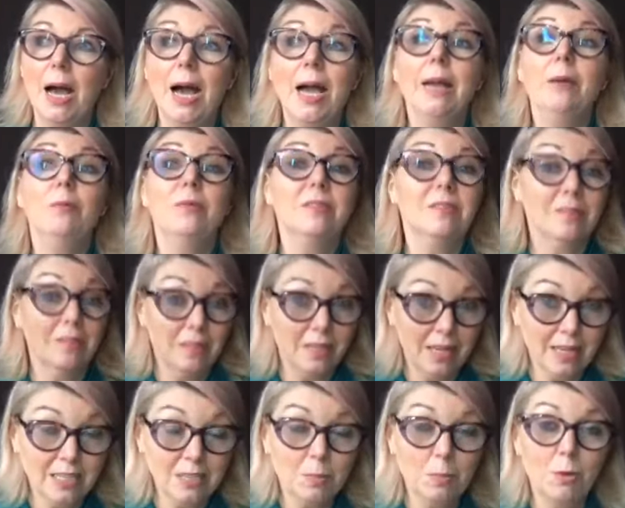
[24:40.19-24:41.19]
I was
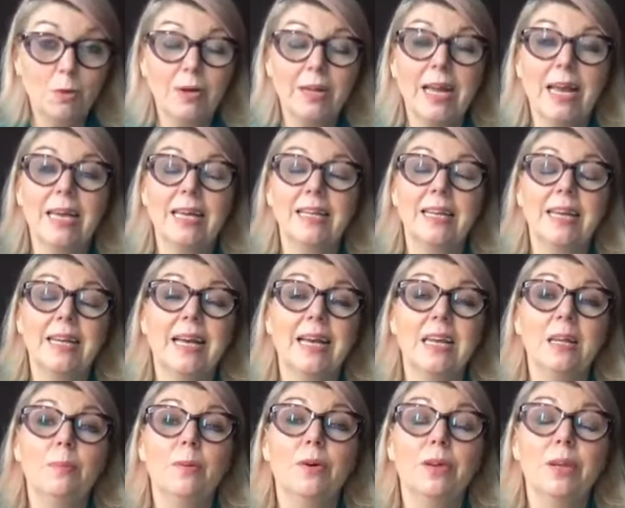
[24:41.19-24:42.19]
exploring like
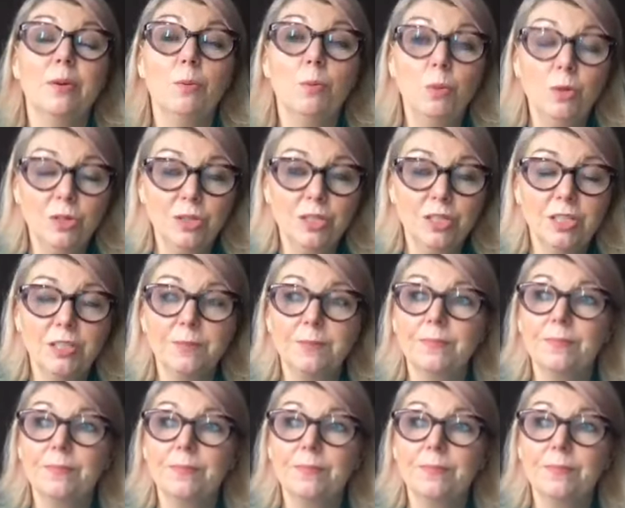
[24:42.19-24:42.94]
anybody would.